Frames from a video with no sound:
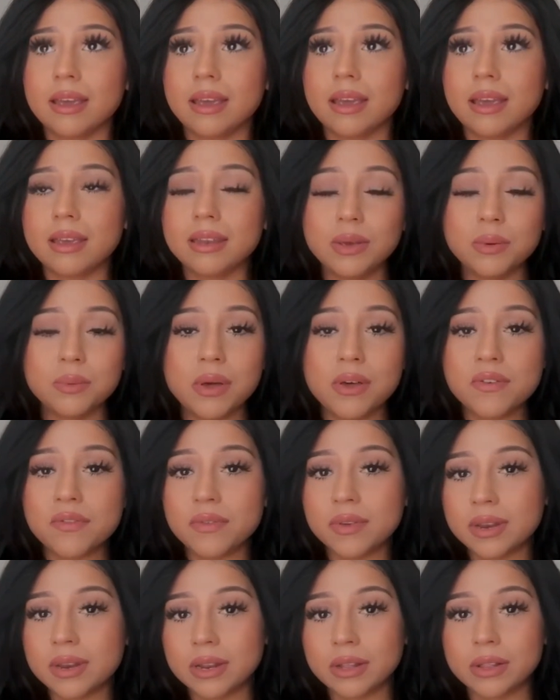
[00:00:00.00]
any
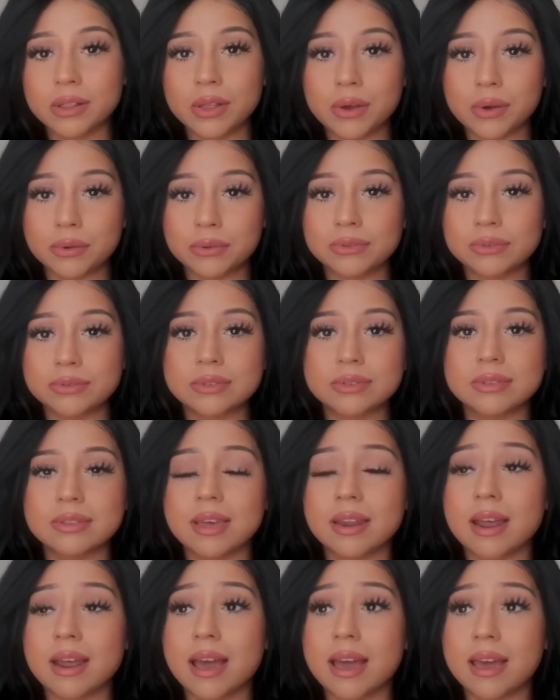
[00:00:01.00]
well-fitted clothes
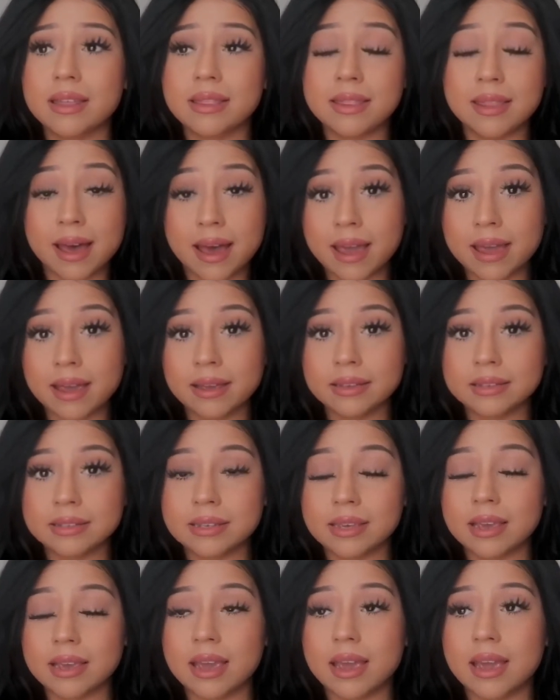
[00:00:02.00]
that I
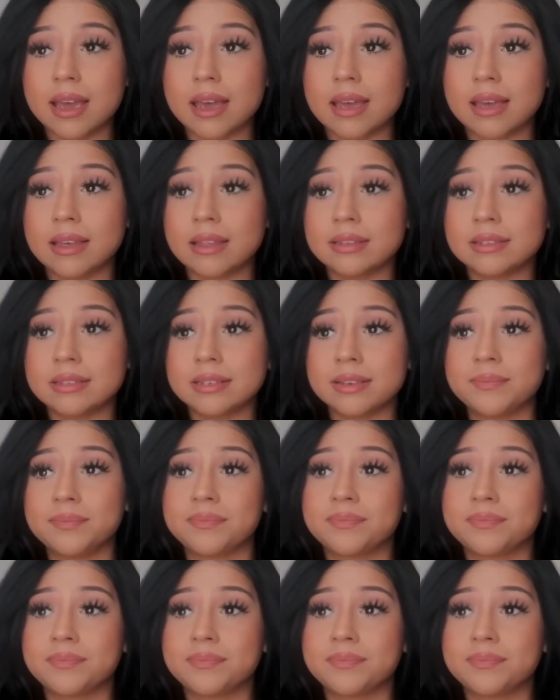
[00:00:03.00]
liked, and